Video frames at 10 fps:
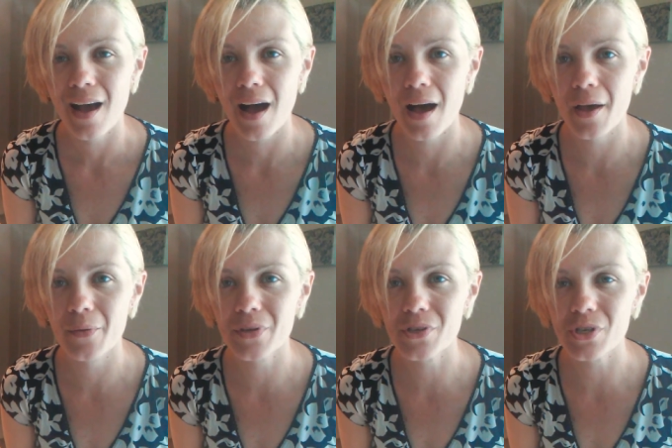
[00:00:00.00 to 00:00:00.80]
I
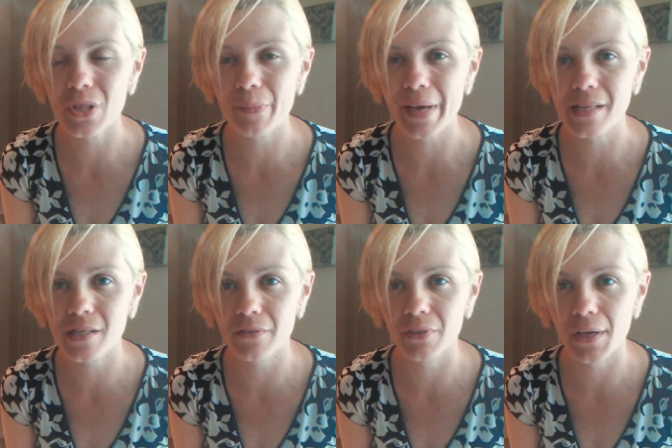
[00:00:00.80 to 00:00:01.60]
wish you the best
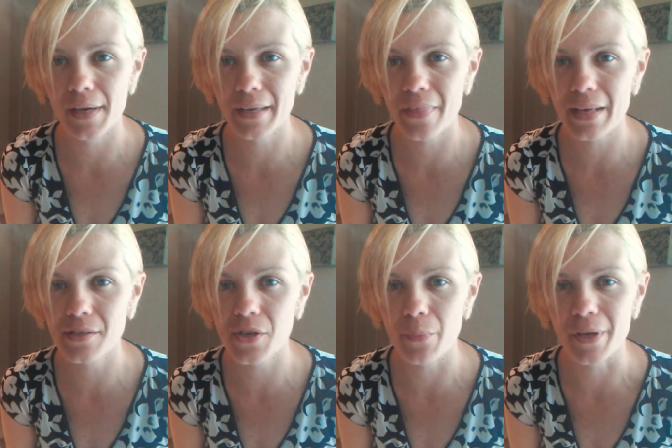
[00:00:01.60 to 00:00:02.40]
of luck. Thanks
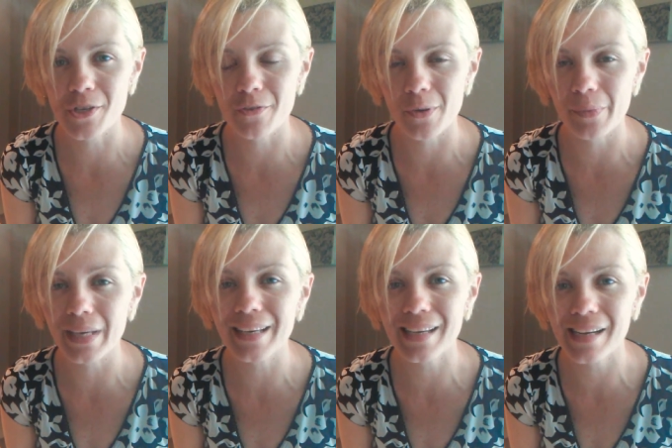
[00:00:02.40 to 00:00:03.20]
so much for
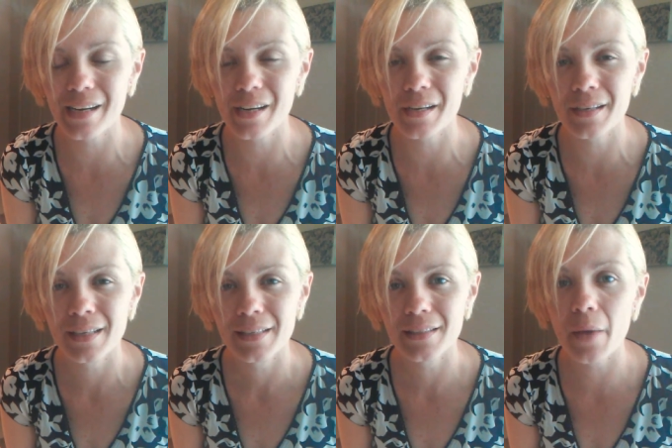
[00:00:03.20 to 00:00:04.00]
being here.
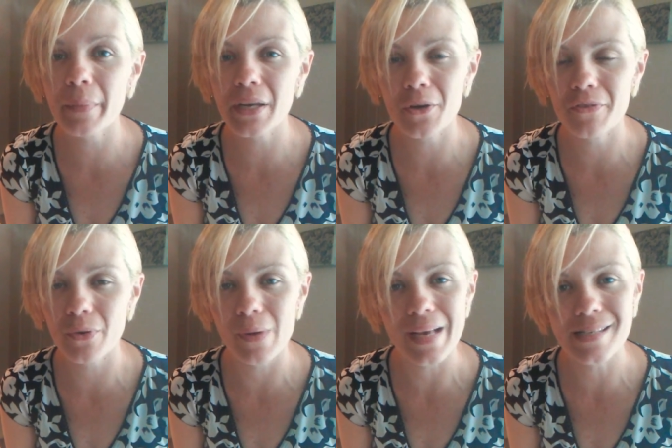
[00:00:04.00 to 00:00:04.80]
Let me know if
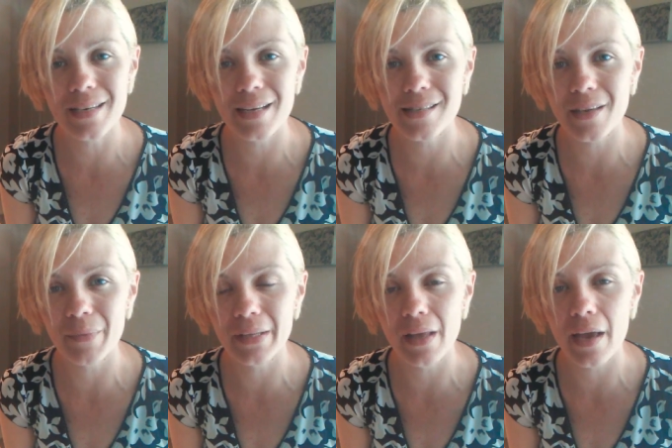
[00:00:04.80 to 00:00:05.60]
it resonates. Give
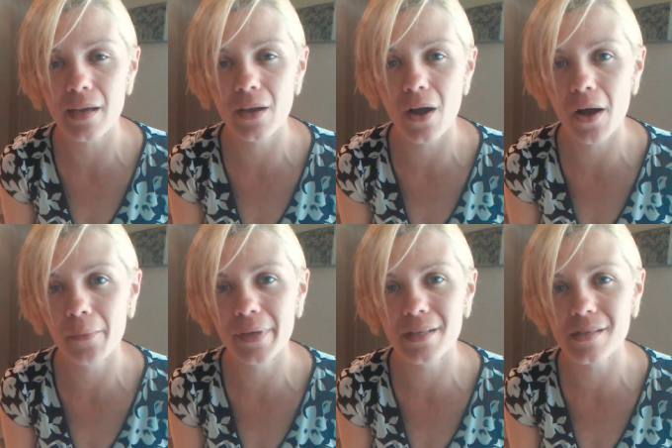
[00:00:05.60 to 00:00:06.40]
me a like,
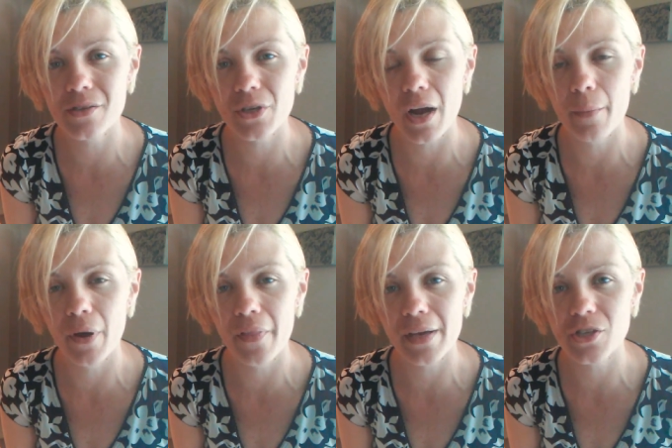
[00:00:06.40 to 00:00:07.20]
comment, subscribe,
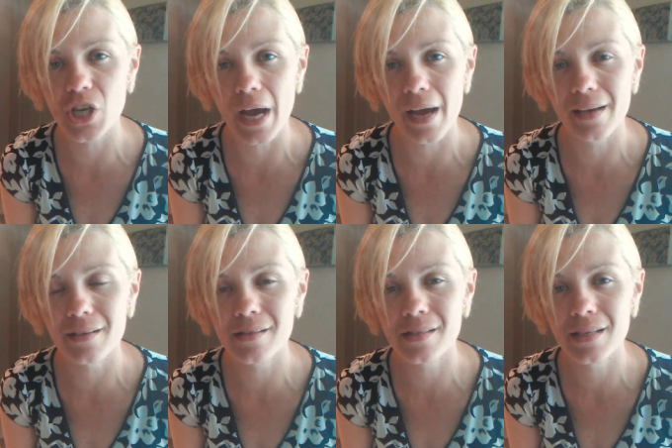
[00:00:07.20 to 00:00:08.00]
all that
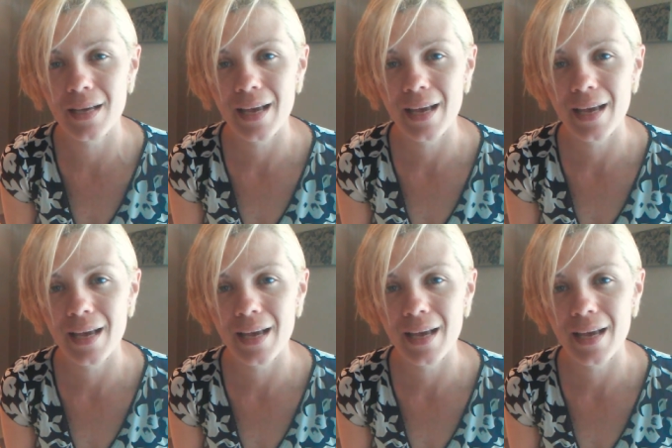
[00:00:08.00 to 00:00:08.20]
jazz.